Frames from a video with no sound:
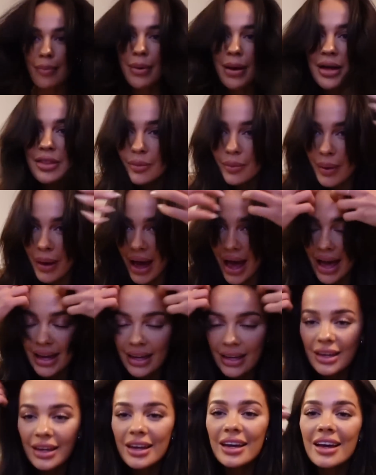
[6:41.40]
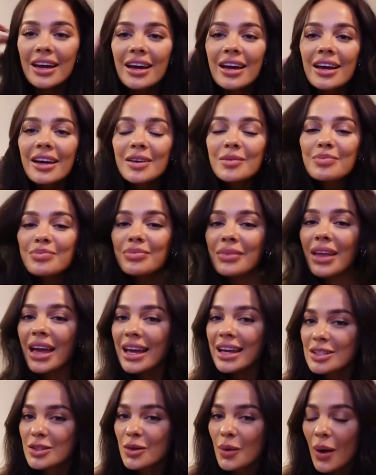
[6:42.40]
by the way.
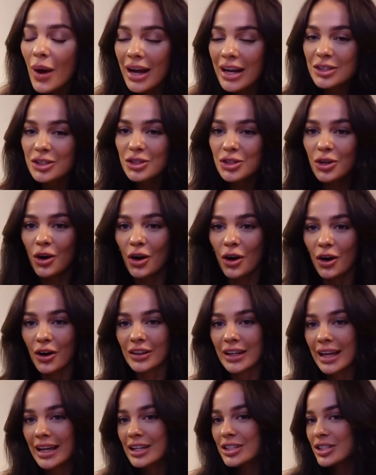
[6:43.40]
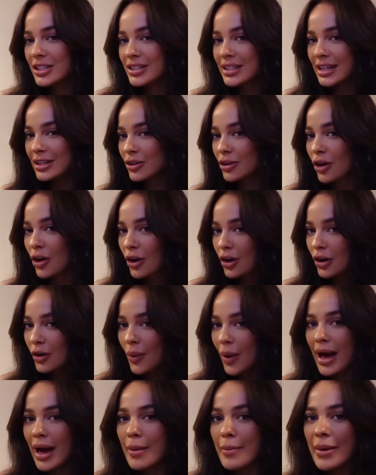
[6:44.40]
It's quite short. Like, she did cut
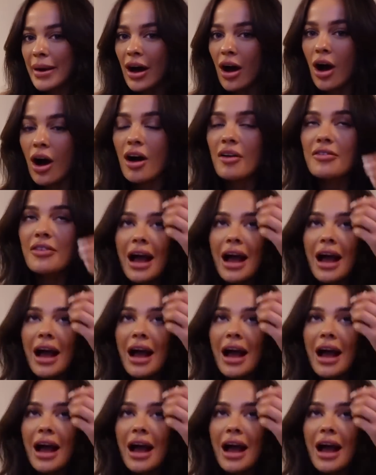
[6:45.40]
quite a bit off.